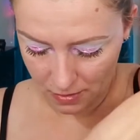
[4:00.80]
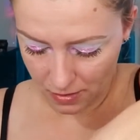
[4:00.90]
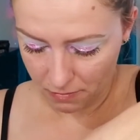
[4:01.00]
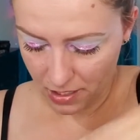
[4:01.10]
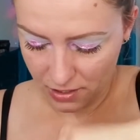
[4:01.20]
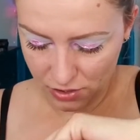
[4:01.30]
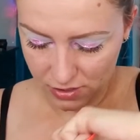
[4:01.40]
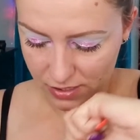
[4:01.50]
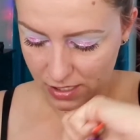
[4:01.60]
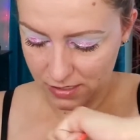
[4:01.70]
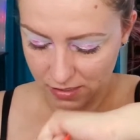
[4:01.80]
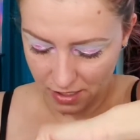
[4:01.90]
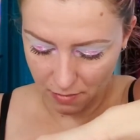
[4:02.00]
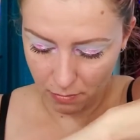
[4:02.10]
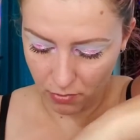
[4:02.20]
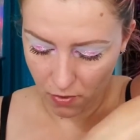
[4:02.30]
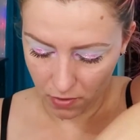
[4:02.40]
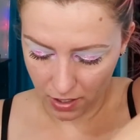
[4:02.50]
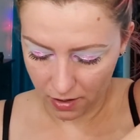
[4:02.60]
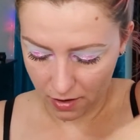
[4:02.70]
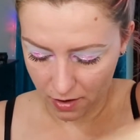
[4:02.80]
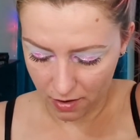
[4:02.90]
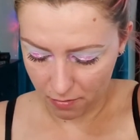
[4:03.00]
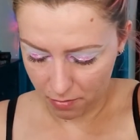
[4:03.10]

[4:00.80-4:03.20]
making sure it's nice and like broken up.